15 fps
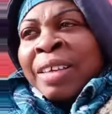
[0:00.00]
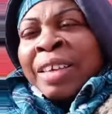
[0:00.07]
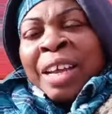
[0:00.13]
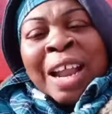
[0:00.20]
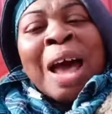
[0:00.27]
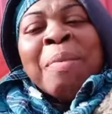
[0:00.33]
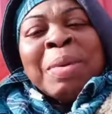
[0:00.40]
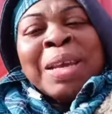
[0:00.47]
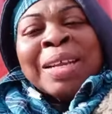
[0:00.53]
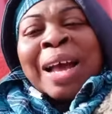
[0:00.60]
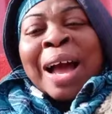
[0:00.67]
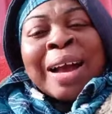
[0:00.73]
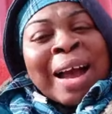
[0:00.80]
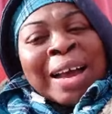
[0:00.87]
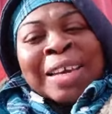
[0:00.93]
You know what I mean?
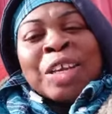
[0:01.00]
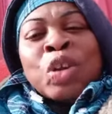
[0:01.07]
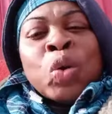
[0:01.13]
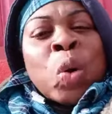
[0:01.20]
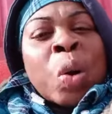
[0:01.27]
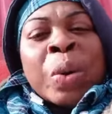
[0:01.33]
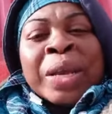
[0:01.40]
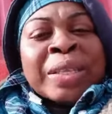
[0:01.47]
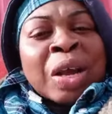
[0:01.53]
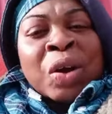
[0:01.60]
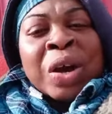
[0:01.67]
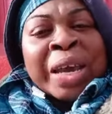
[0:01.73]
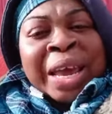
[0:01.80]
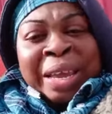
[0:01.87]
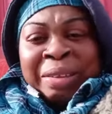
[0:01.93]
Because cocky know where to
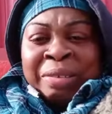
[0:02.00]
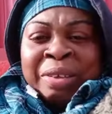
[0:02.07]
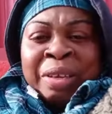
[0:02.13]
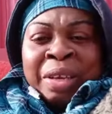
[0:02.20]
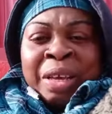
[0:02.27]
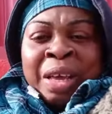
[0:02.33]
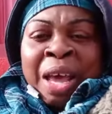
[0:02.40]
go get.